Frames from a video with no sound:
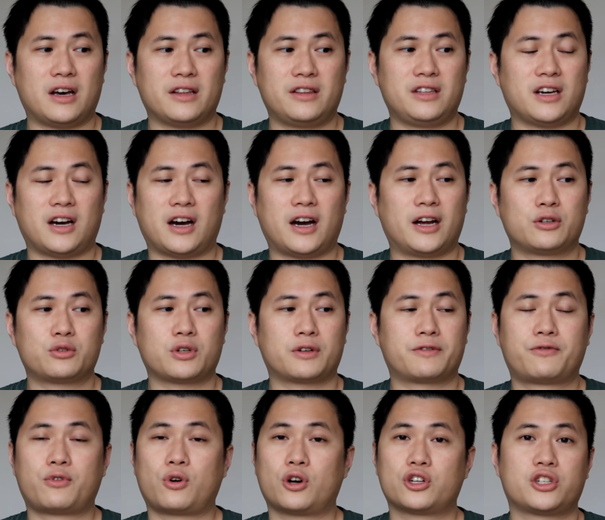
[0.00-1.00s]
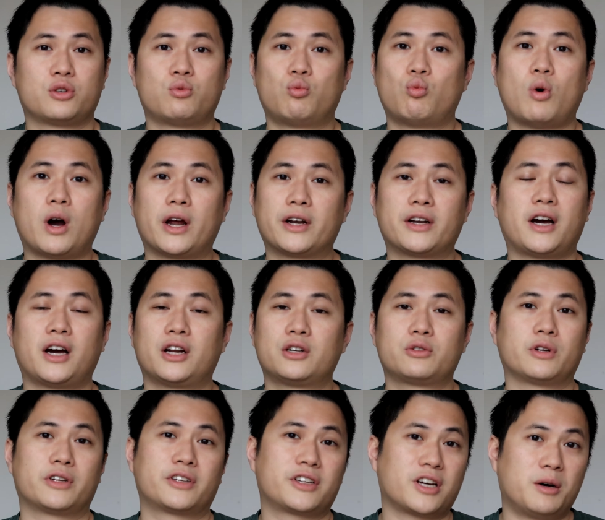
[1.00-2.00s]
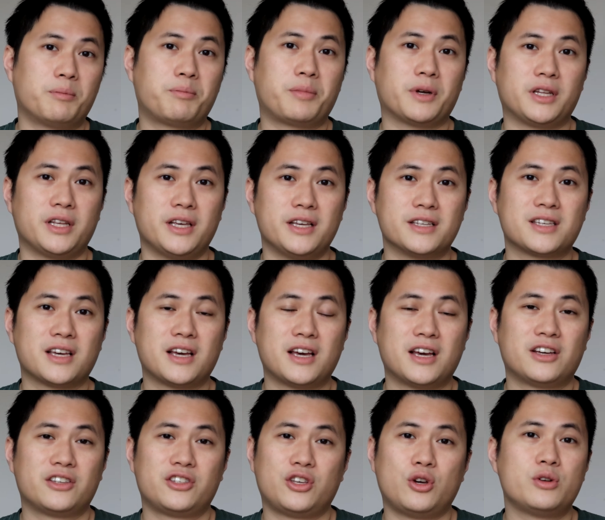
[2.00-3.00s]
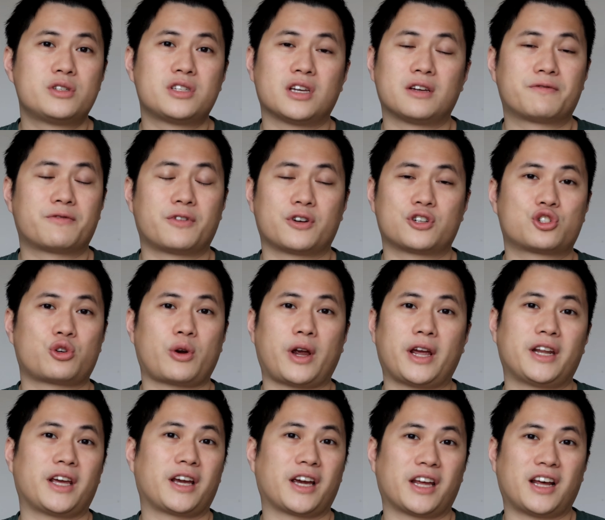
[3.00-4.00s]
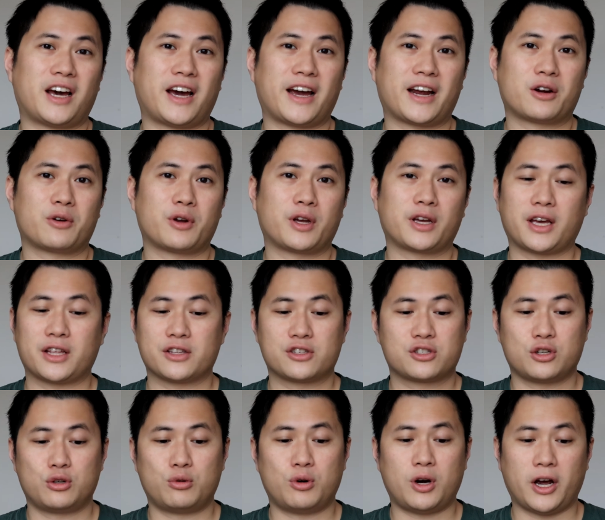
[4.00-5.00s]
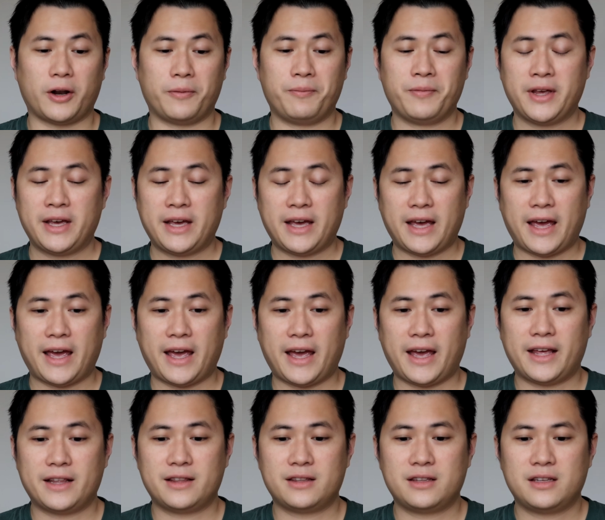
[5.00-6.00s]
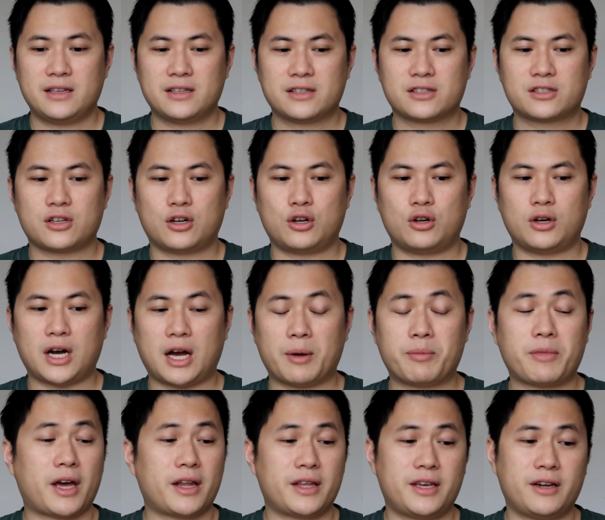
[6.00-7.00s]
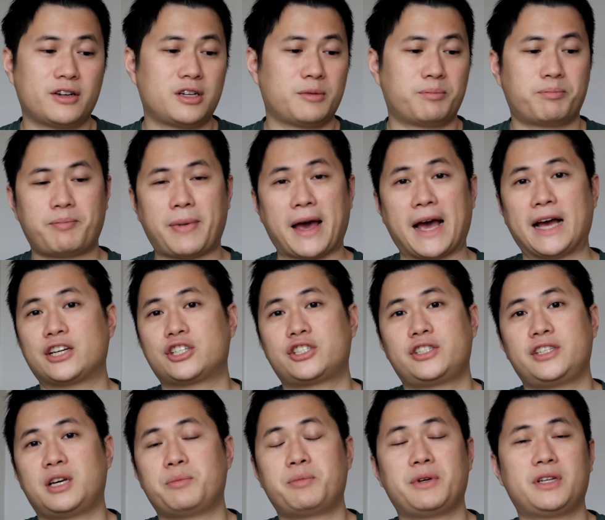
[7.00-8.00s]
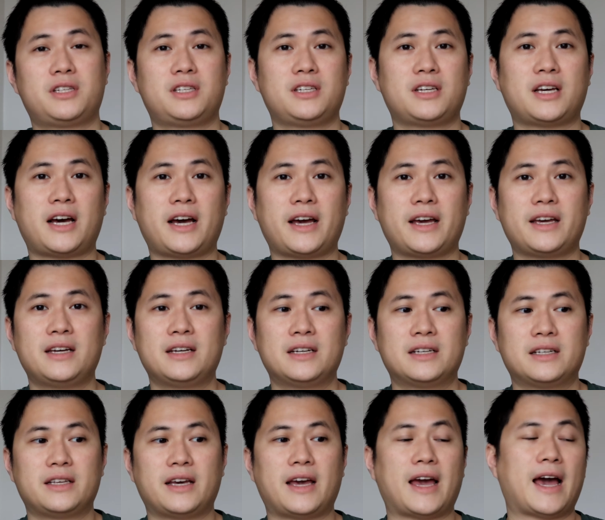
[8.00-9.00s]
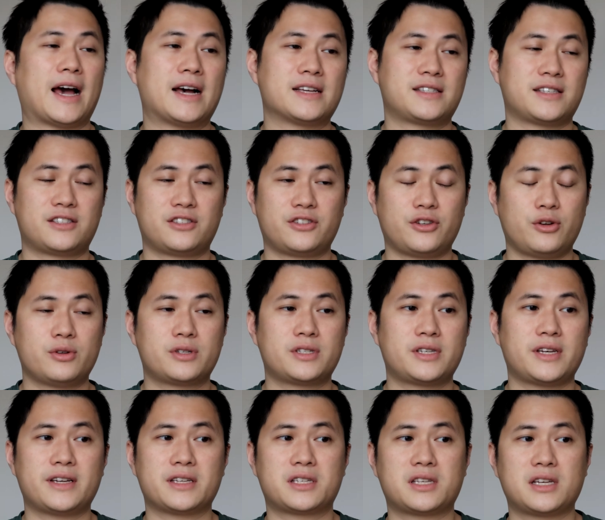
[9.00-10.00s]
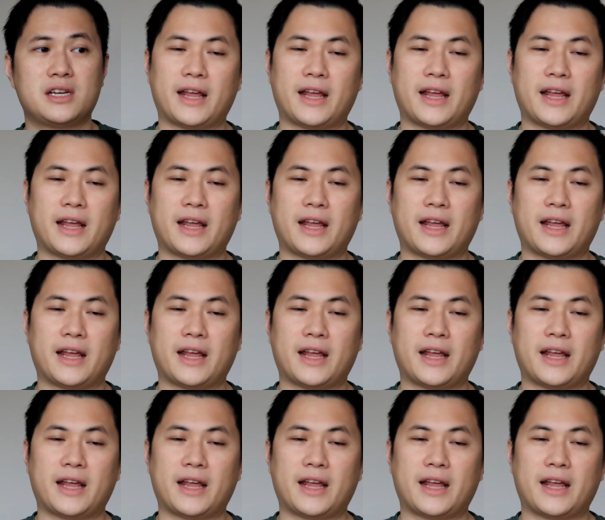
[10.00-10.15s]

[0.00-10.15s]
the 100 Fortune 100 companies use it for training and hiring and so on. And so I'm not here to bash the MBTI. It has its uses